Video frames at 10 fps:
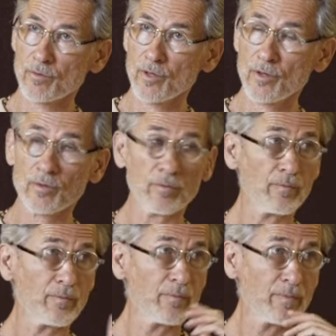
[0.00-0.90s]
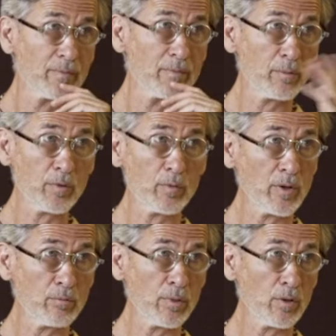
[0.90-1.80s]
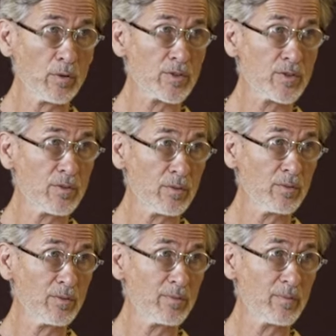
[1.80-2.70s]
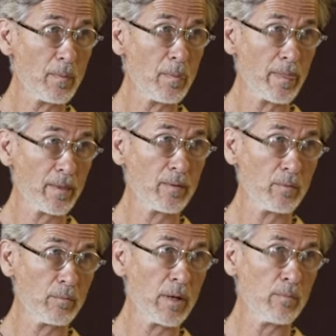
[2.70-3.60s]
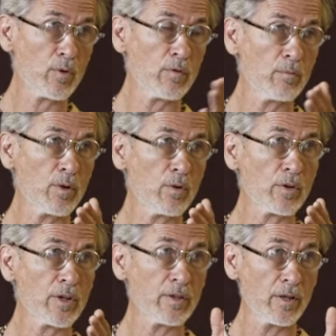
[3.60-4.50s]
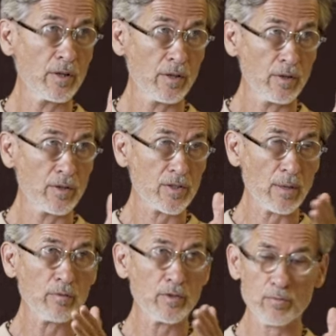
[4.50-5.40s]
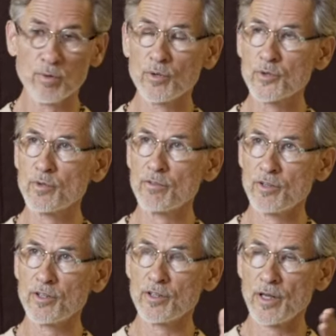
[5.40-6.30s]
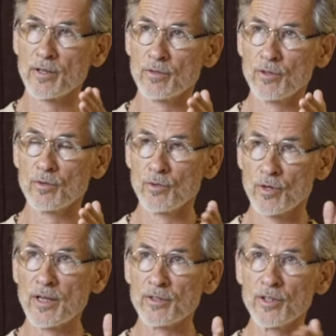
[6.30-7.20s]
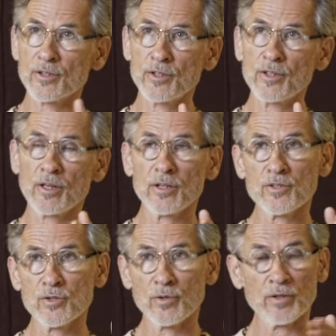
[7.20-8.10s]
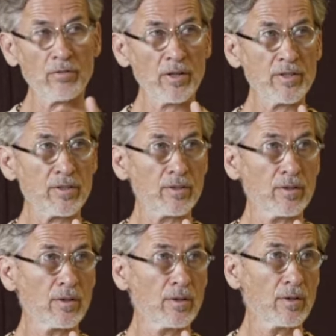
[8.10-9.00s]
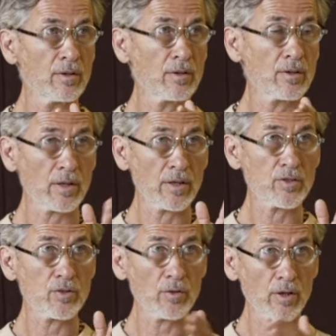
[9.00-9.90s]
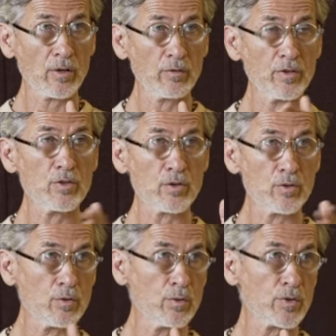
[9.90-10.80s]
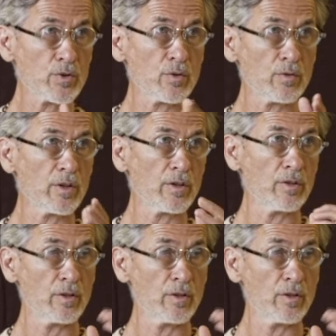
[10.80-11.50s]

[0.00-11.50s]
Yeah. People were on blogs, no? You were a member of a blog, and some of these blogs were very like, you know, you can't get in unless you are invited, unless you are kind of introduced, so they...